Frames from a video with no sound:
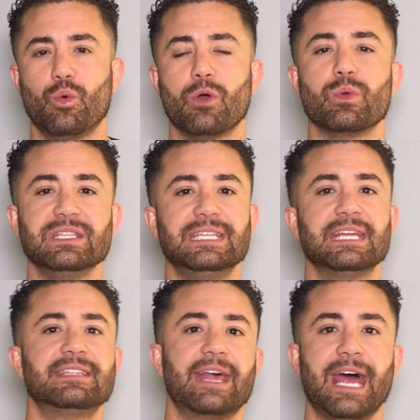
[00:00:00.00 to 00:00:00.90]
When we
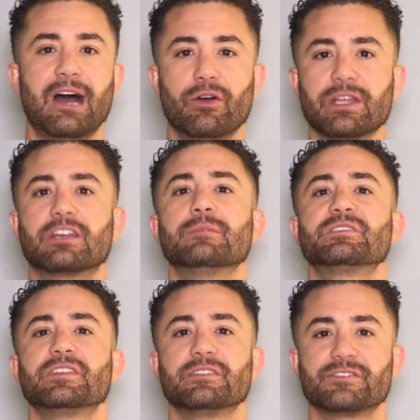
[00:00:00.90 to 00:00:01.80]
dig that out and it
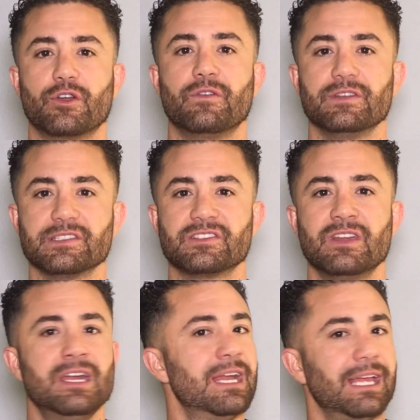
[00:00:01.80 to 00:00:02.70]
comes to the surface,
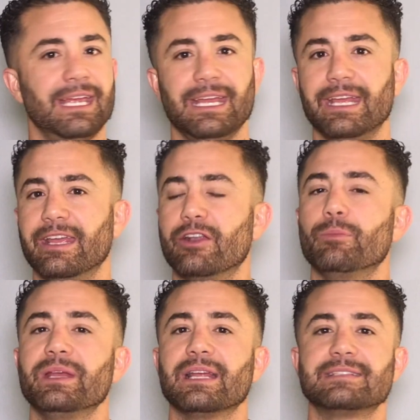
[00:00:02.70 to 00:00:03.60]
it'll
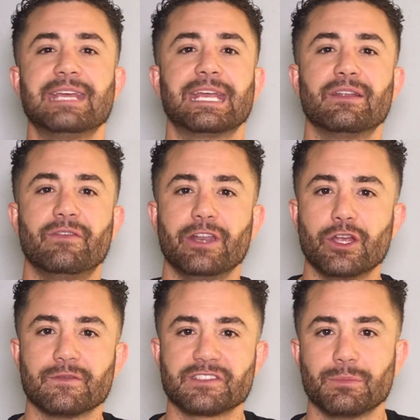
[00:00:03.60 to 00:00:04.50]
be like taking a
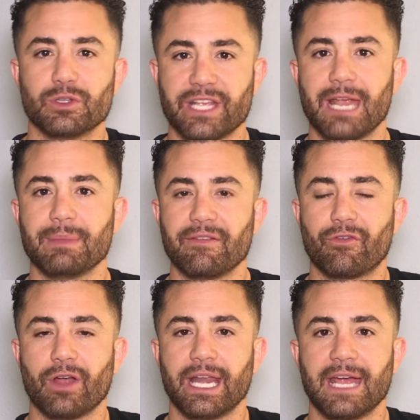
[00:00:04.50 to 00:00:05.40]
video of someone that I meet
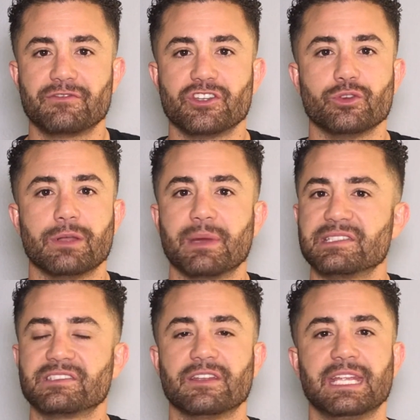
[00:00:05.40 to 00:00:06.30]
Friday afternoon, and by
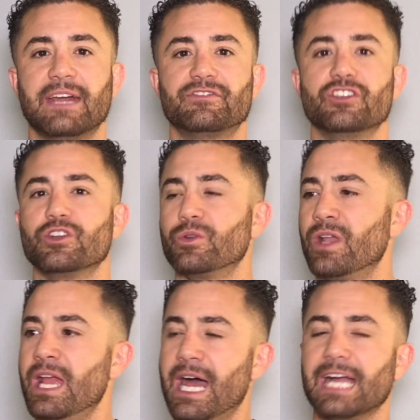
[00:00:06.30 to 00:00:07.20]
Sunday afternoon,
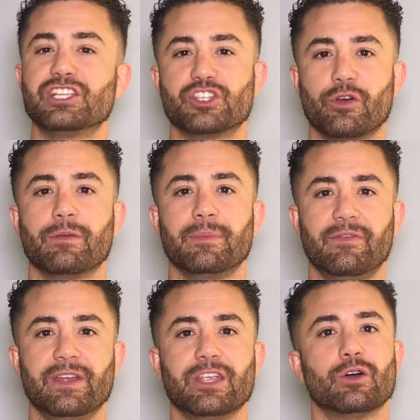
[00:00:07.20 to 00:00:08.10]
I show them the
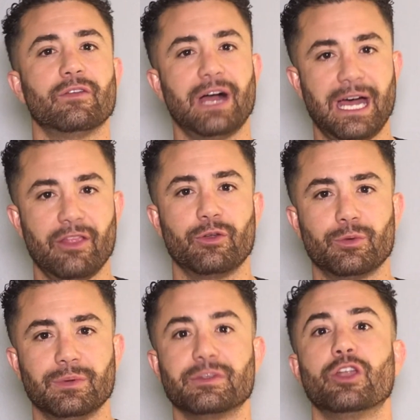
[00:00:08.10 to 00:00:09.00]
video of how they
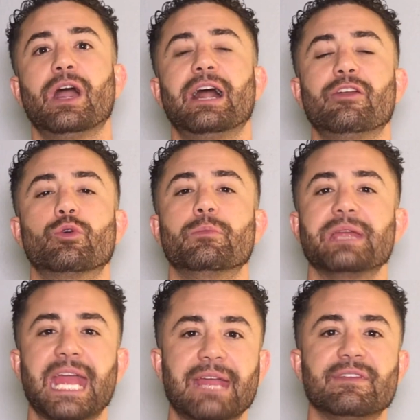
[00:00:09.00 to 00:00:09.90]
were
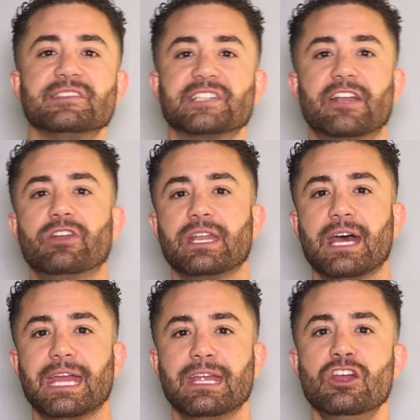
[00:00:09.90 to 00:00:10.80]
behaving Saturday
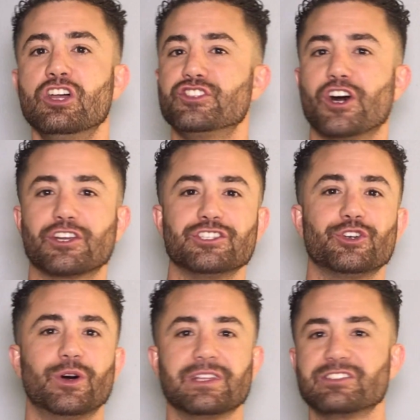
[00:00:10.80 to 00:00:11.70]
night, talking
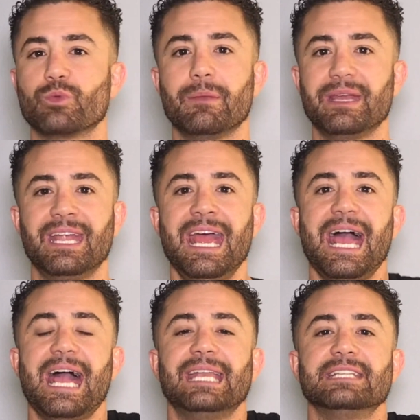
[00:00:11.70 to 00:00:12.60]
to all these women,
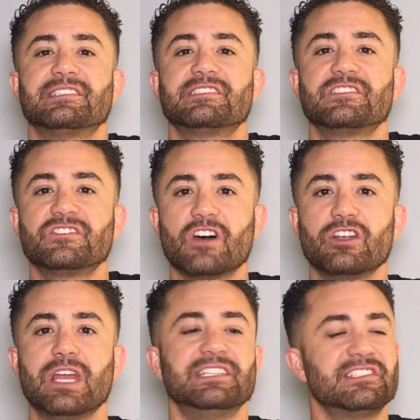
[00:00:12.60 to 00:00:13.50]
and it's
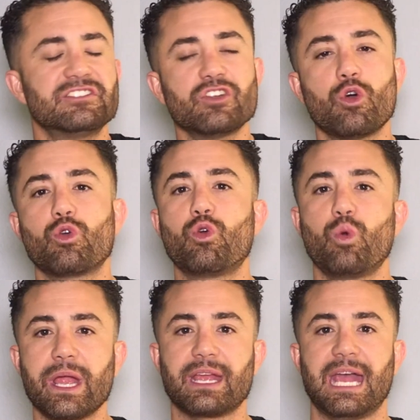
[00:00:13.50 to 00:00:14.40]
so
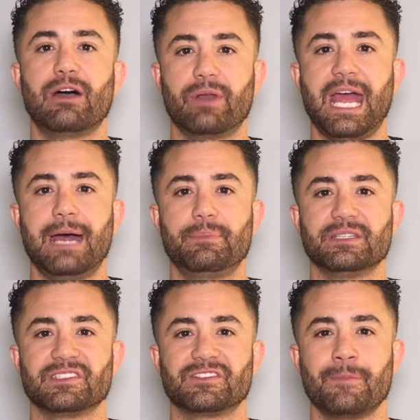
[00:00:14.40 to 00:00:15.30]
quick how it
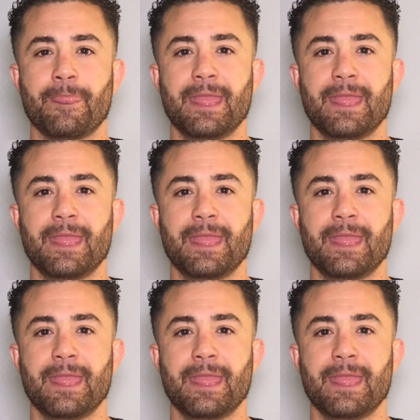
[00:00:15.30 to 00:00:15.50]
happens.